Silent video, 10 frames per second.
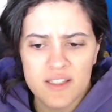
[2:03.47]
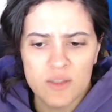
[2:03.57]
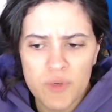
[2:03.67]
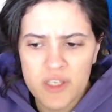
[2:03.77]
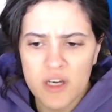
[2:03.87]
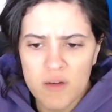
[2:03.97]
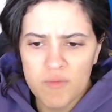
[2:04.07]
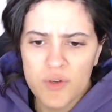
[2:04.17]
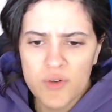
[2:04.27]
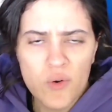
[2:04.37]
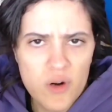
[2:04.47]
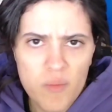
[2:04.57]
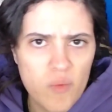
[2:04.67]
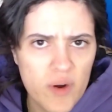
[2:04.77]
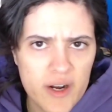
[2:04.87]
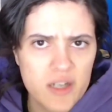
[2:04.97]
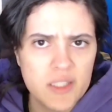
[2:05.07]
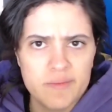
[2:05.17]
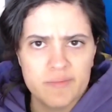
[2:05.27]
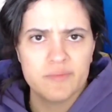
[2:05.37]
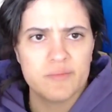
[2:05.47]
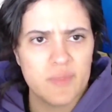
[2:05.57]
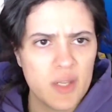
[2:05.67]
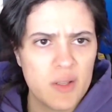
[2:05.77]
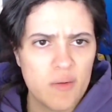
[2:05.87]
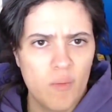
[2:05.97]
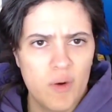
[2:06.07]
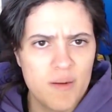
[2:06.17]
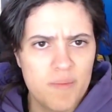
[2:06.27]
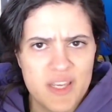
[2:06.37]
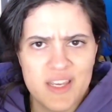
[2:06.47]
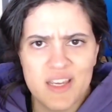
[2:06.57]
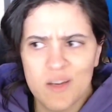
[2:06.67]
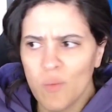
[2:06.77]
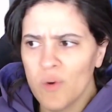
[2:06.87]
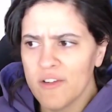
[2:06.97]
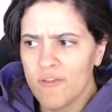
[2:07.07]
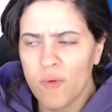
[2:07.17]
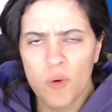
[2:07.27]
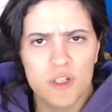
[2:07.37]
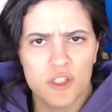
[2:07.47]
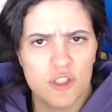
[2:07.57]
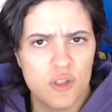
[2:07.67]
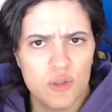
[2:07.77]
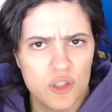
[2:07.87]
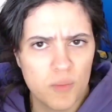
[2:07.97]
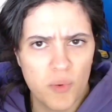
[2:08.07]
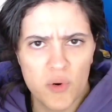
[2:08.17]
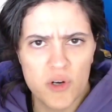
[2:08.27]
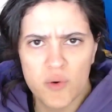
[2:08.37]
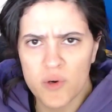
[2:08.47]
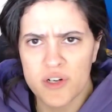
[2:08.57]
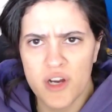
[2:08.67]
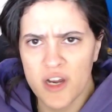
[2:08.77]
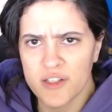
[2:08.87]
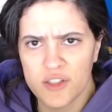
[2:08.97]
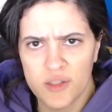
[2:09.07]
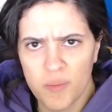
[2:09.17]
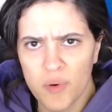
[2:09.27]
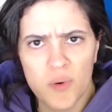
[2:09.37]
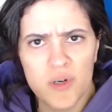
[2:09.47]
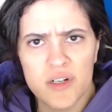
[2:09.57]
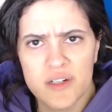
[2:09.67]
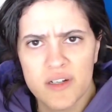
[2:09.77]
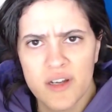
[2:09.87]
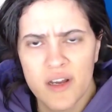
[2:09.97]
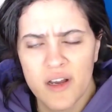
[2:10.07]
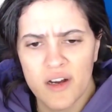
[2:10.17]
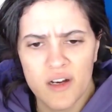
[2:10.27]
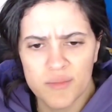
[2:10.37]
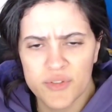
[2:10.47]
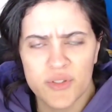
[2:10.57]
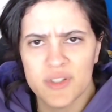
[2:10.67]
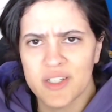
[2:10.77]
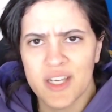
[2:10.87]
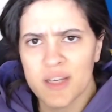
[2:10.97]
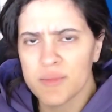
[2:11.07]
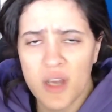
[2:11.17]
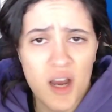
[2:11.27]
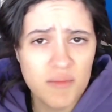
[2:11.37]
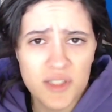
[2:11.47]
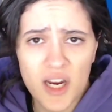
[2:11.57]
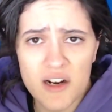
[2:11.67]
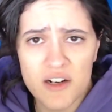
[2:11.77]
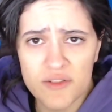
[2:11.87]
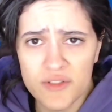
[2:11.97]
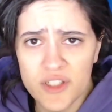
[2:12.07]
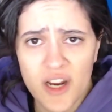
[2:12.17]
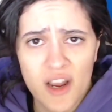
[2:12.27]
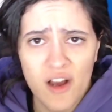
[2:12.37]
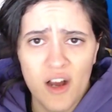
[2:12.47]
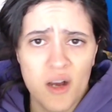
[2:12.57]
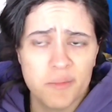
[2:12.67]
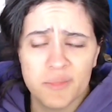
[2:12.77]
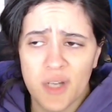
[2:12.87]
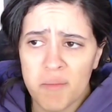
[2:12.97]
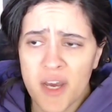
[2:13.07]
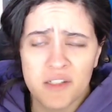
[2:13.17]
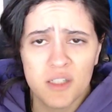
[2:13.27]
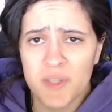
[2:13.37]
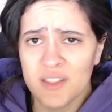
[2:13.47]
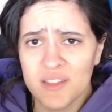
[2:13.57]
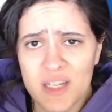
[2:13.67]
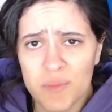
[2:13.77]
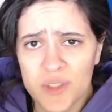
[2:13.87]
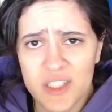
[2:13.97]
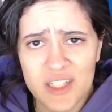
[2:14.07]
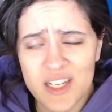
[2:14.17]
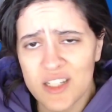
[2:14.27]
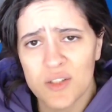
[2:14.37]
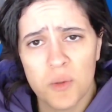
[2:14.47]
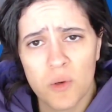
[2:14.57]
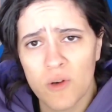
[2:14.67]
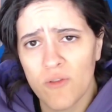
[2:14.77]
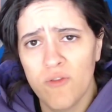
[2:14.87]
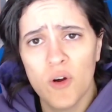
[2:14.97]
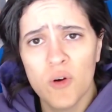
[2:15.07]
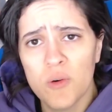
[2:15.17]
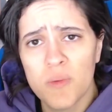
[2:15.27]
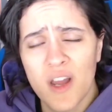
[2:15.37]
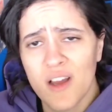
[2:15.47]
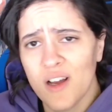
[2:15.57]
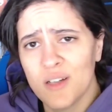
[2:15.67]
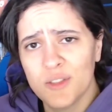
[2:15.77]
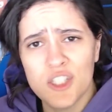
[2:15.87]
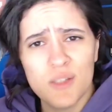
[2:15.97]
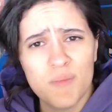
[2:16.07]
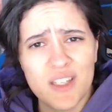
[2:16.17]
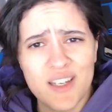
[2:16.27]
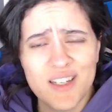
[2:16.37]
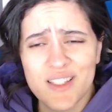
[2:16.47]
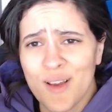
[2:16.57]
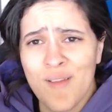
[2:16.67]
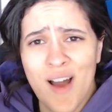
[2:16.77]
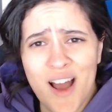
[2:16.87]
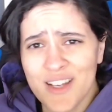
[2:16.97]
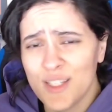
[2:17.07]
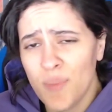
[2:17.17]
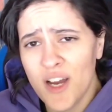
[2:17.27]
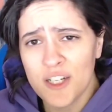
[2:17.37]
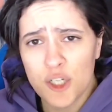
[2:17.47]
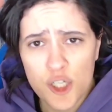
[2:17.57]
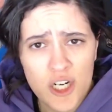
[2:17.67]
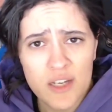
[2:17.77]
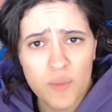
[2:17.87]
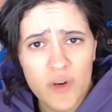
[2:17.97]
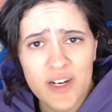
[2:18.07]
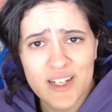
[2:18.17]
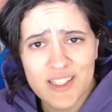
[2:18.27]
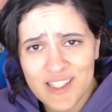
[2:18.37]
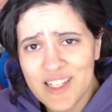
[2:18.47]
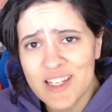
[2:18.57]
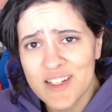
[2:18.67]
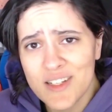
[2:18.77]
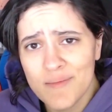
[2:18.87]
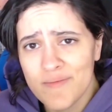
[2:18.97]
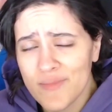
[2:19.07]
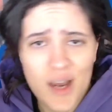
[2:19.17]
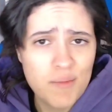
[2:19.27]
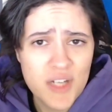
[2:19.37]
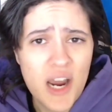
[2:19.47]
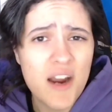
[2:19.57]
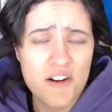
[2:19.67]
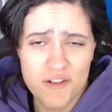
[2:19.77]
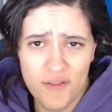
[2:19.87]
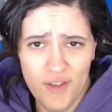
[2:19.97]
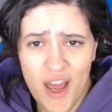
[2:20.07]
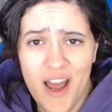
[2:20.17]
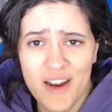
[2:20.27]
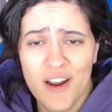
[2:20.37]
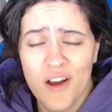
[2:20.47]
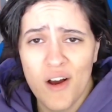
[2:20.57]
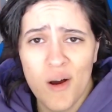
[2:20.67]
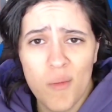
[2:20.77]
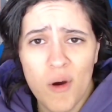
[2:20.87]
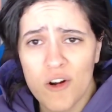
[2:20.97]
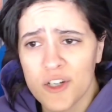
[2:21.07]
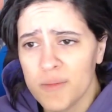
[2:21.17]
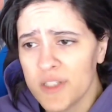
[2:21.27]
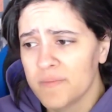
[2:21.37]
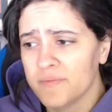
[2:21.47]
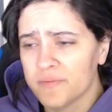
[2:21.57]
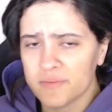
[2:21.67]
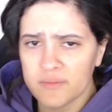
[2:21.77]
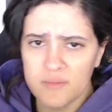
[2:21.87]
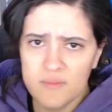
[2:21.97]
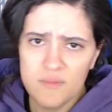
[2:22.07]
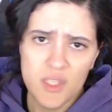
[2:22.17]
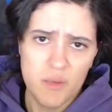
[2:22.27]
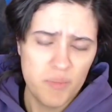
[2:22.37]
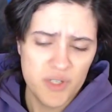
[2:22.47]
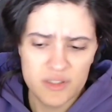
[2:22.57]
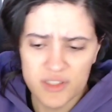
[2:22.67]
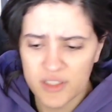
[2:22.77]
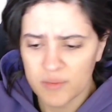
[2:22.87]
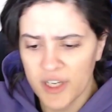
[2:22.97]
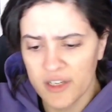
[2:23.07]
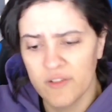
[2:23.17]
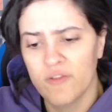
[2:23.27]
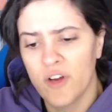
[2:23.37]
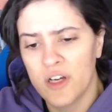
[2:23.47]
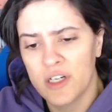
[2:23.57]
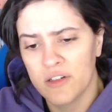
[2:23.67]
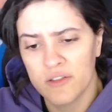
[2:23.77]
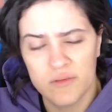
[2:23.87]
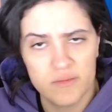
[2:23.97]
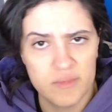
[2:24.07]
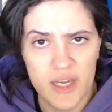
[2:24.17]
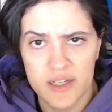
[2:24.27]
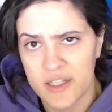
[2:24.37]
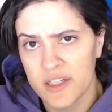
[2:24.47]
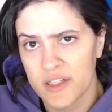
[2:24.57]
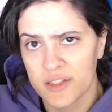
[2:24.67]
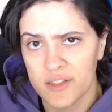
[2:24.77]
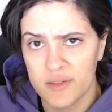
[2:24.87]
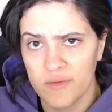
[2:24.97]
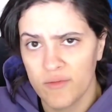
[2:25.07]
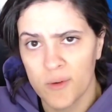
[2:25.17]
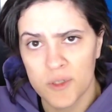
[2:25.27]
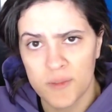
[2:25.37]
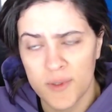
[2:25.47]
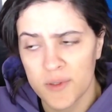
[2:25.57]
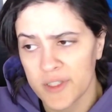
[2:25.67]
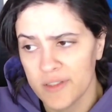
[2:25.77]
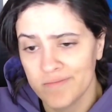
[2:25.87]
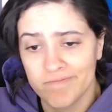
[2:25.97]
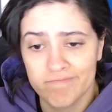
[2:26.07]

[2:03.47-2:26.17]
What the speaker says: become the norm where we're being forced to support or not support certain games. I'm tired of it. I'm not going to be labeled an ist or a phobe just because I spot shit when I see it. I'm tired of that argument. But look, man, the fallout that is Forspoken,